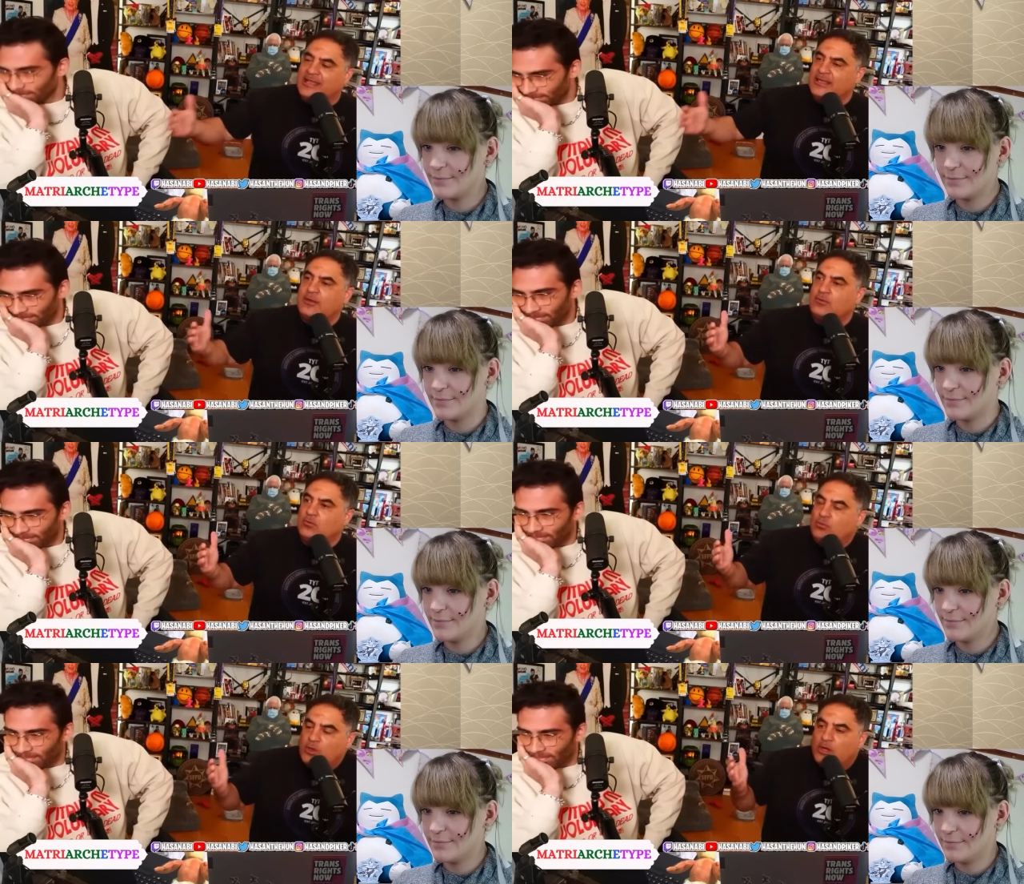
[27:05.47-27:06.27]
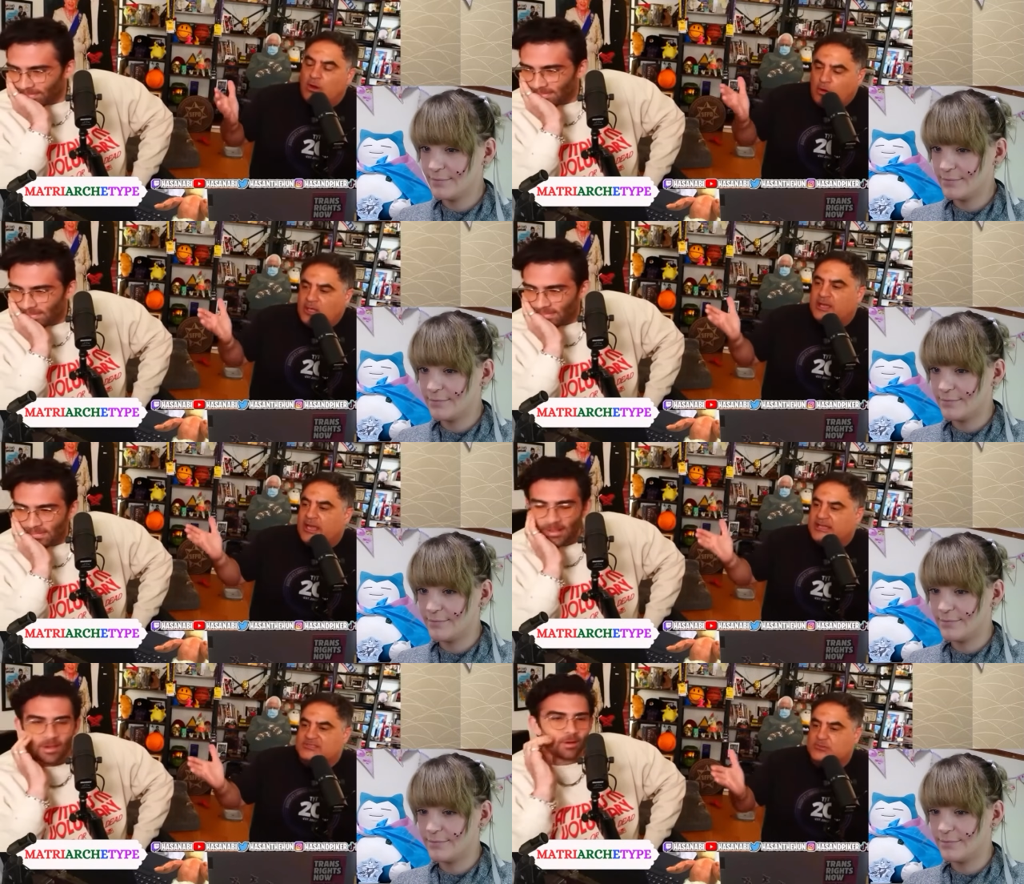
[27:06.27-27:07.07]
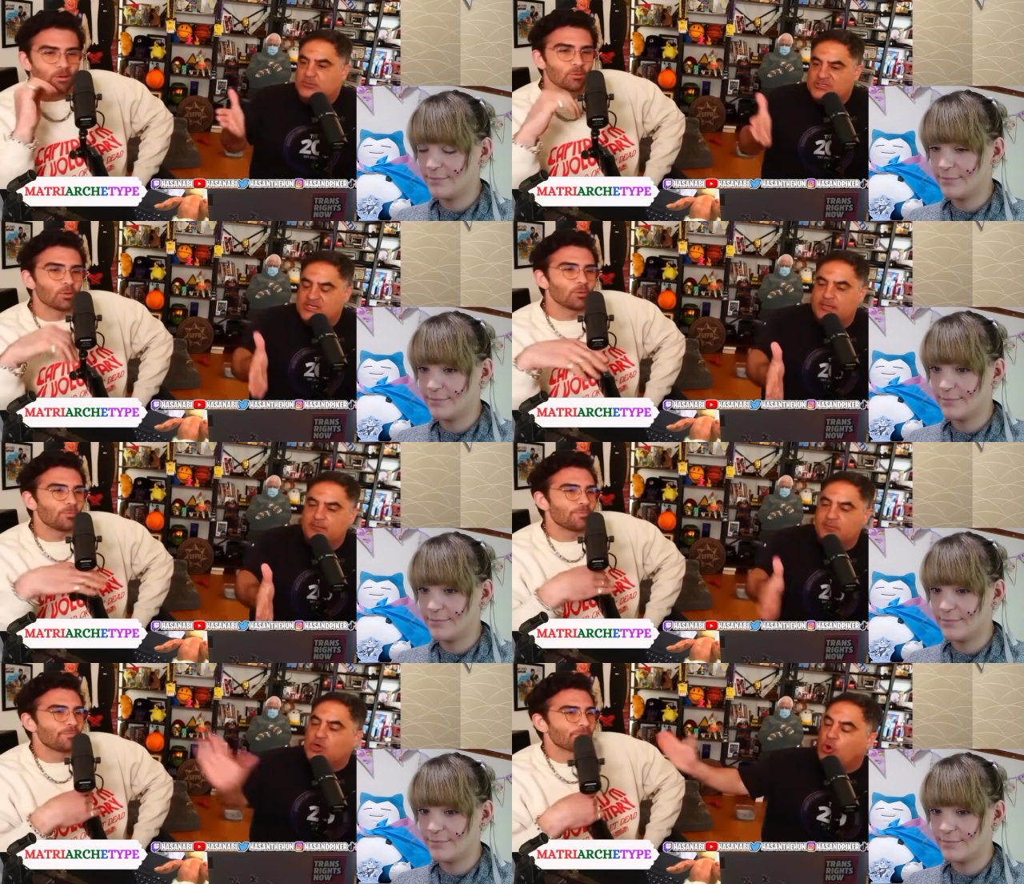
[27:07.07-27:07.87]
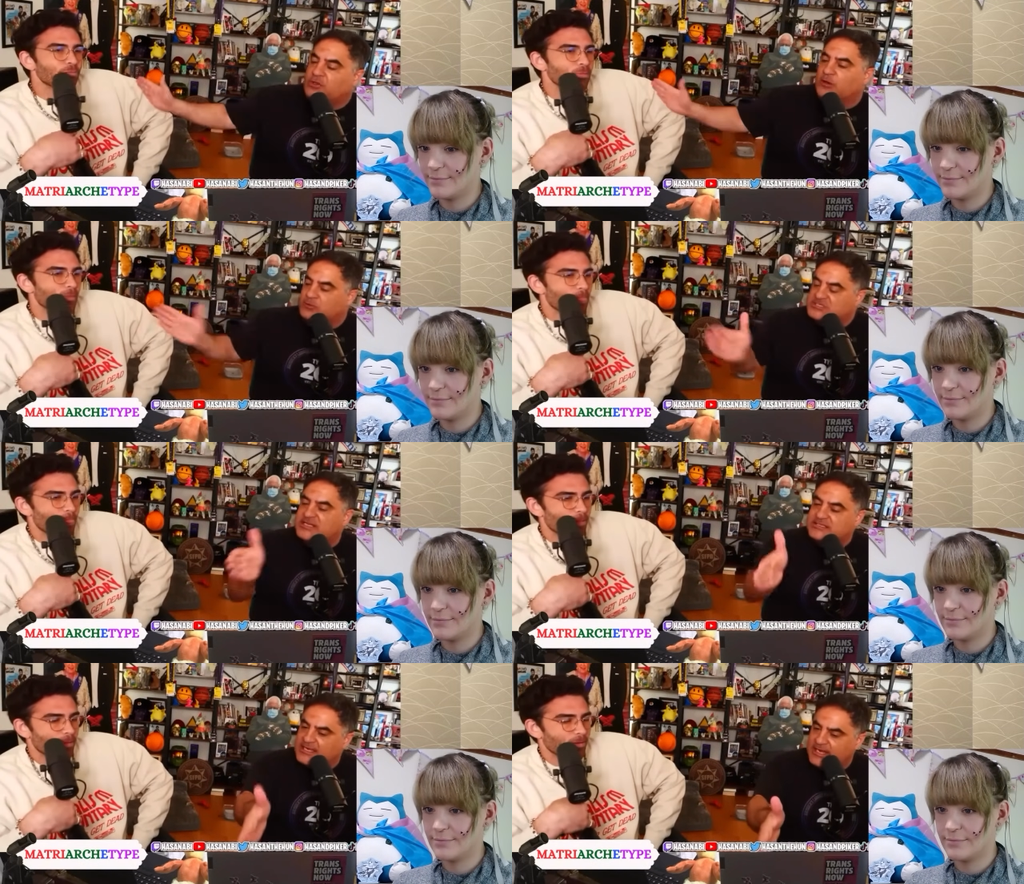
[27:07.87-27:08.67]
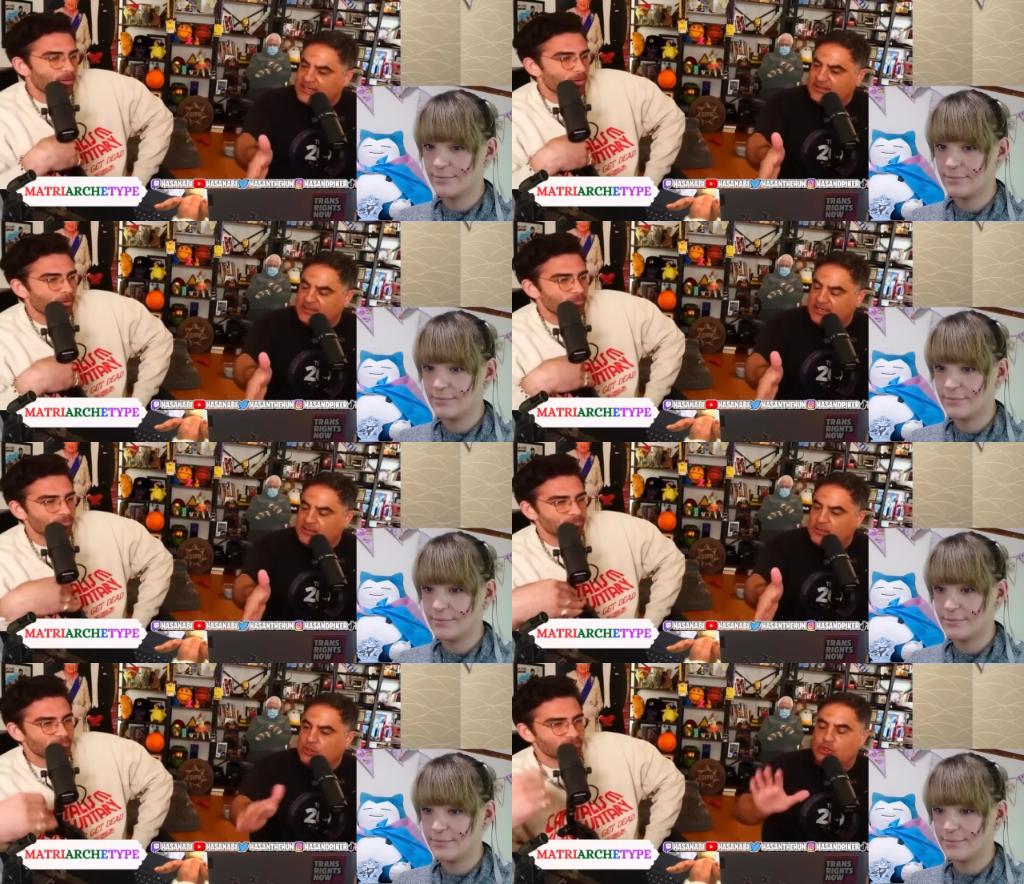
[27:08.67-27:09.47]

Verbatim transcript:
Speaker 1: And then we go, okay, guys, we we're, said a, but hold on. We said a tiny thing.